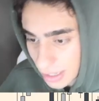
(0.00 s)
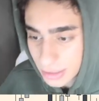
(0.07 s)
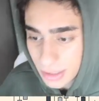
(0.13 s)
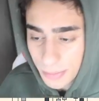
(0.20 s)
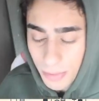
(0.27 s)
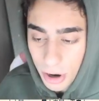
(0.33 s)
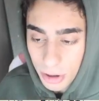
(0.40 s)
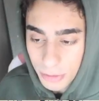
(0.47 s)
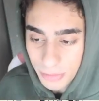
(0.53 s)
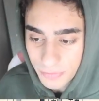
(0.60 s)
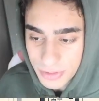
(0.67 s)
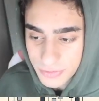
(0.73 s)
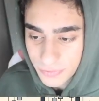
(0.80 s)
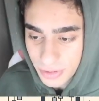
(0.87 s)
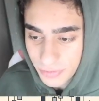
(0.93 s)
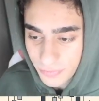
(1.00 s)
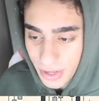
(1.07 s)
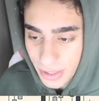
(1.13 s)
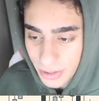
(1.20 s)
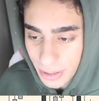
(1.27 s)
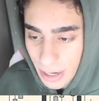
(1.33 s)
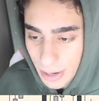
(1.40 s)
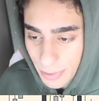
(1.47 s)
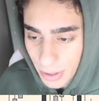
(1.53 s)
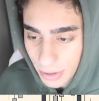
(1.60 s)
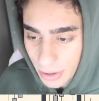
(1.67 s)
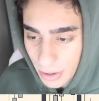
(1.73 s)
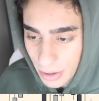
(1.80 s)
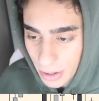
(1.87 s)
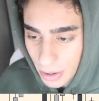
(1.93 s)
the bottom of this fair value gap, I
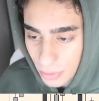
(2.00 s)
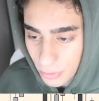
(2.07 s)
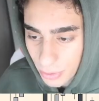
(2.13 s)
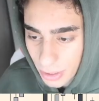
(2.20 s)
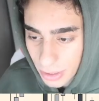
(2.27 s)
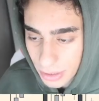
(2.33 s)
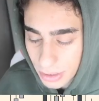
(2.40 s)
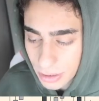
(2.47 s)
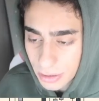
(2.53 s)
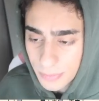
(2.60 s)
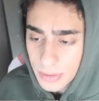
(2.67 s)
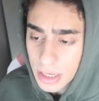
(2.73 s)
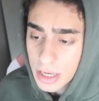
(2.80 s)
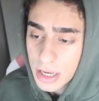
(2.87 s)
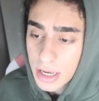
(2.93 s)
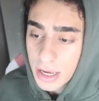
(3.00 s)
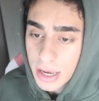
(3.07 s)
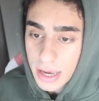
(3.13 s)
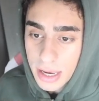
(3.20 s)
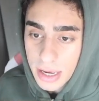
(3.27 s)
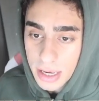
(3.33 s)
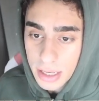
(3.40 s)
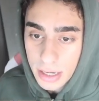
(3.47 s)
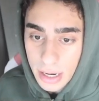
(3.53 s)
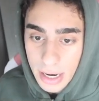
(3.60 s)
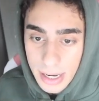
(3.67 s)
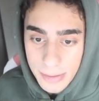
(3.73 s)
got out right here. And I